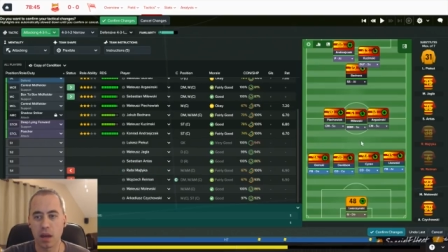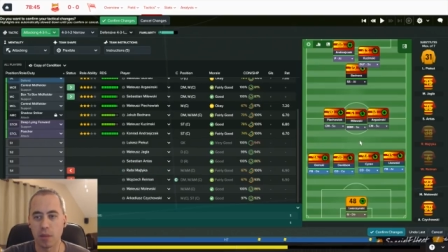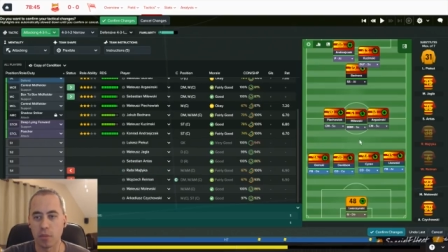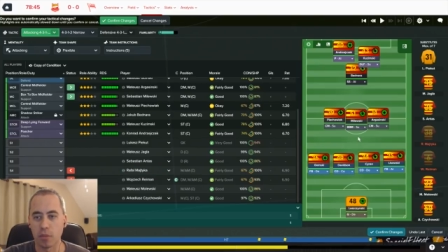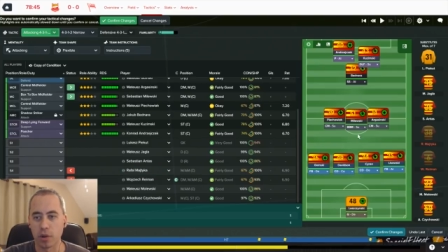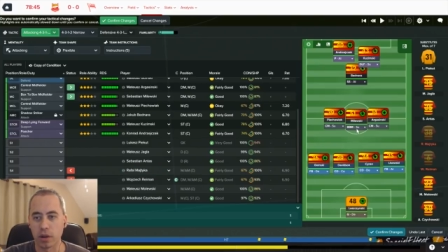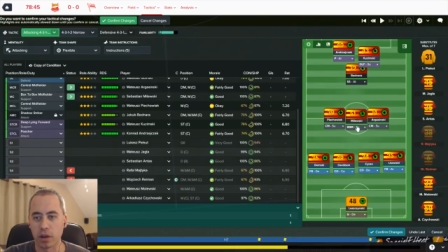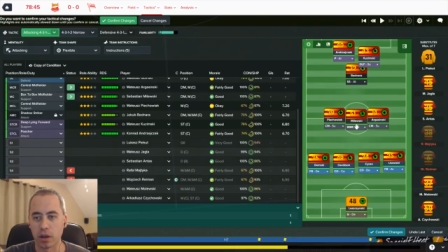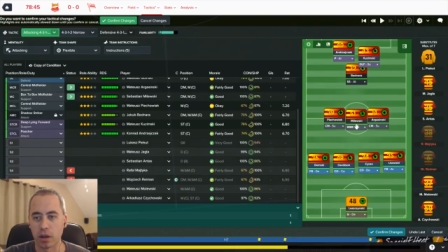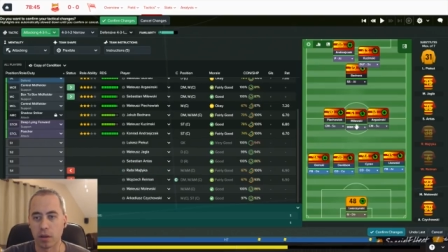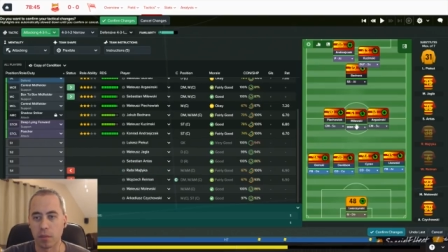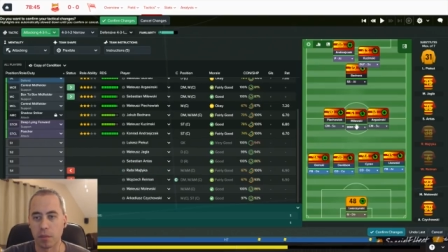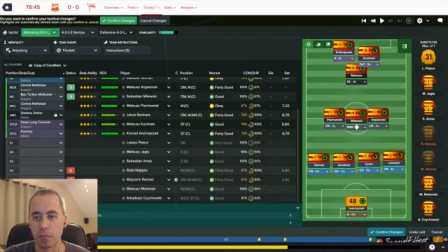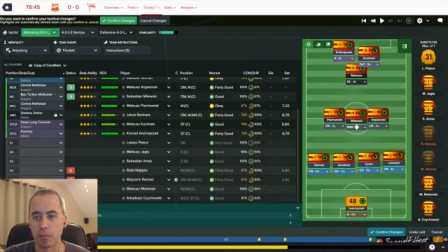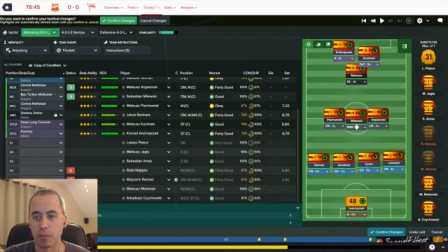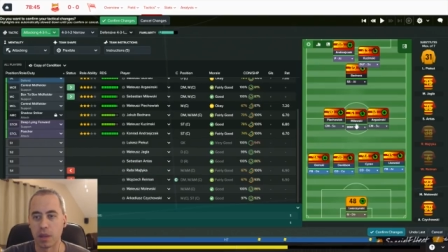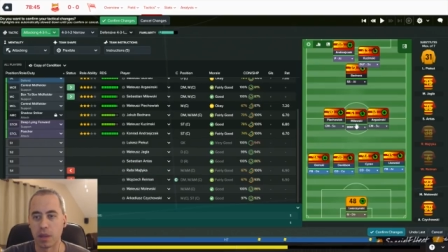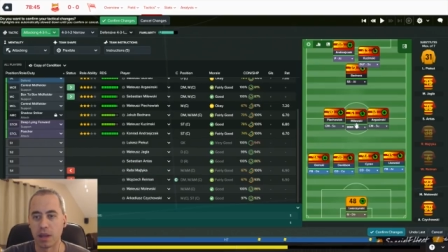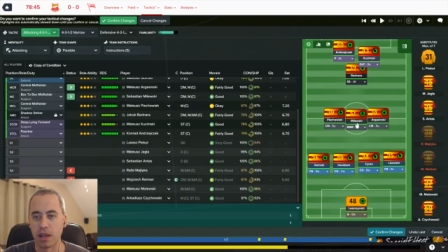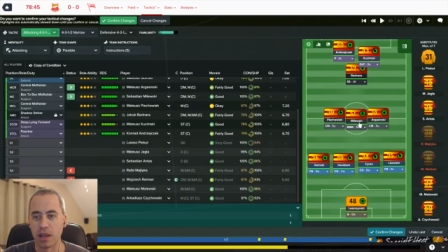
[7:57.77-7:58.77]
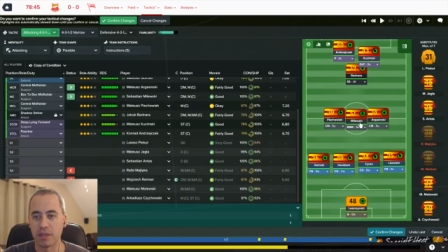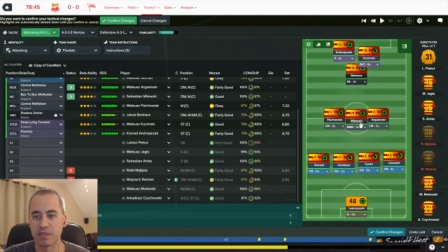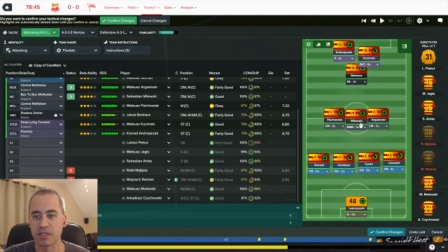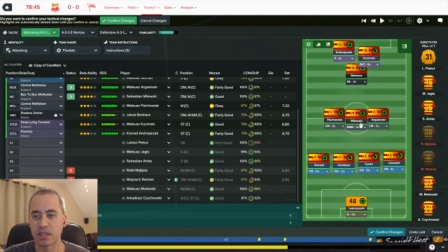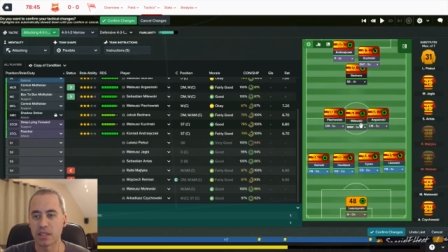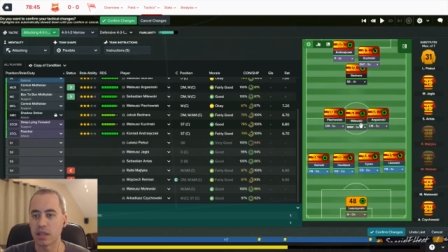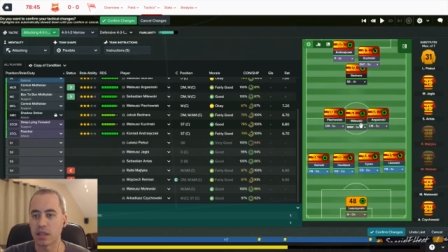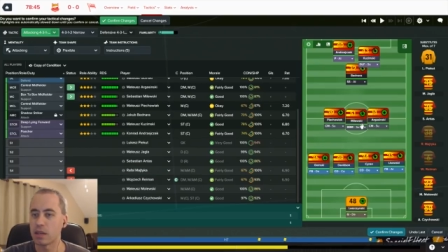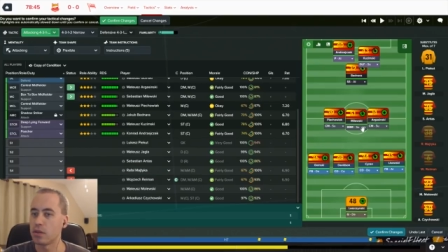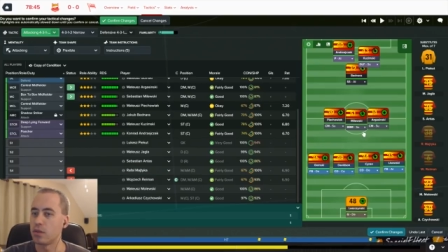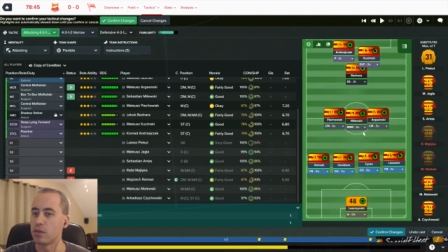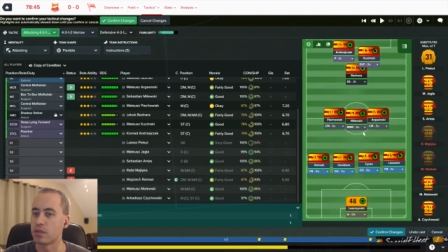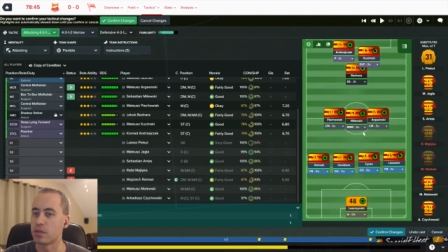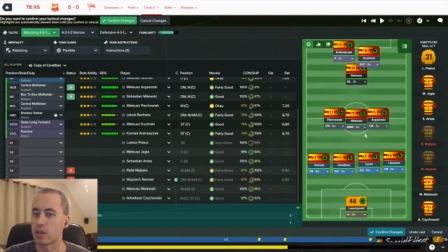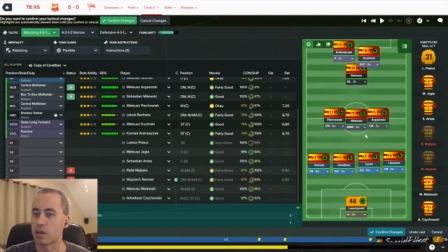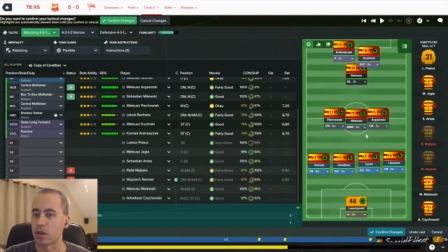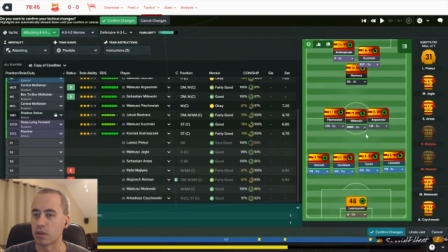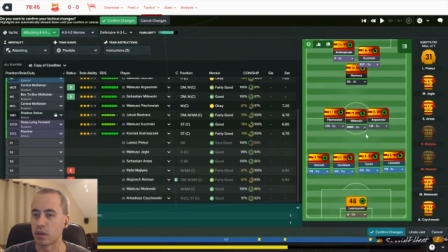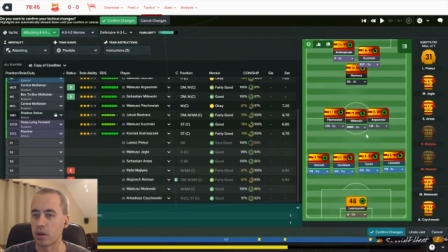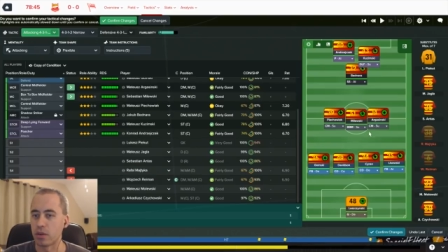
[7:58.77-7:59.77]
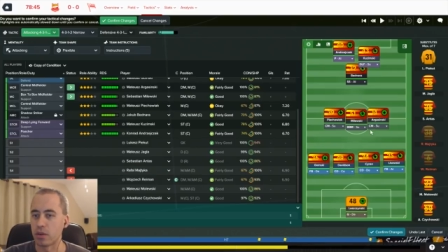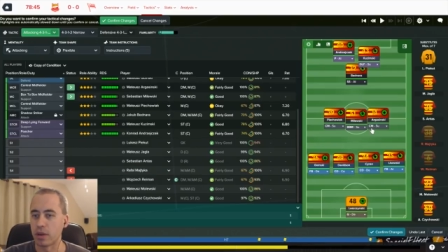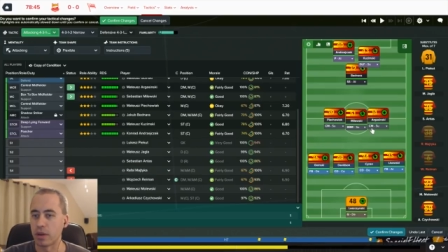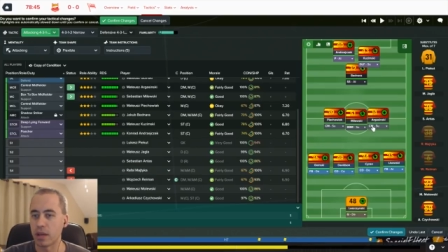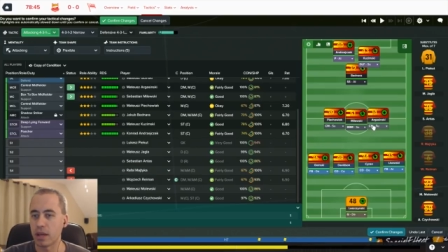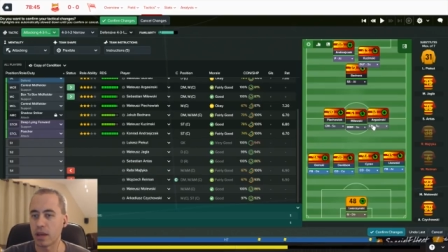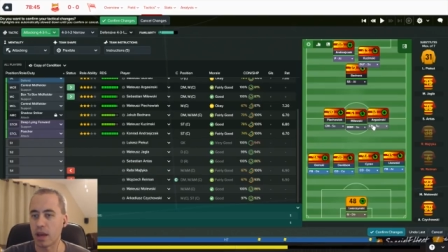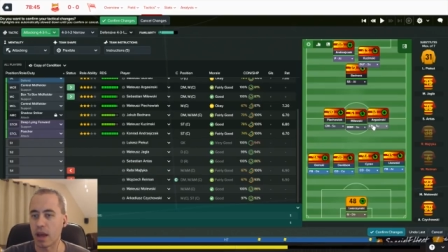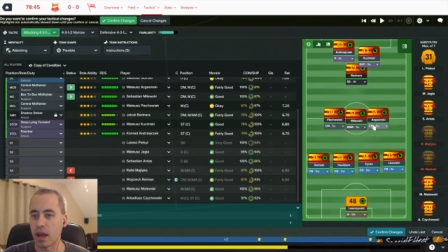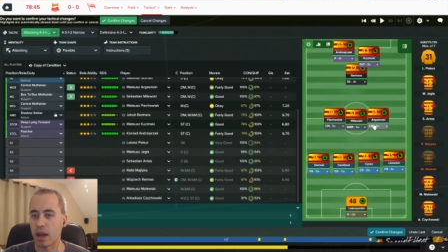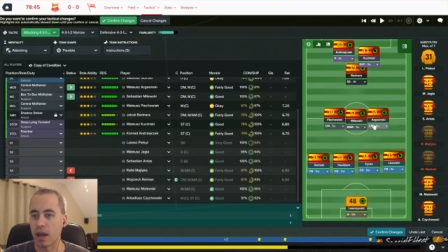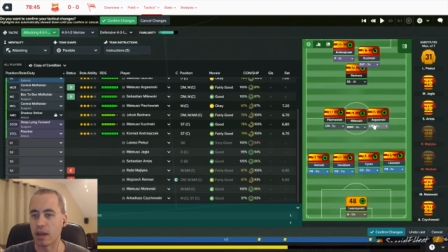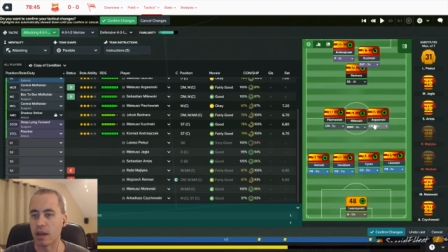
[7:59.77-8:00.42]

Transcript: and bring on Milewski, who's our loanee, and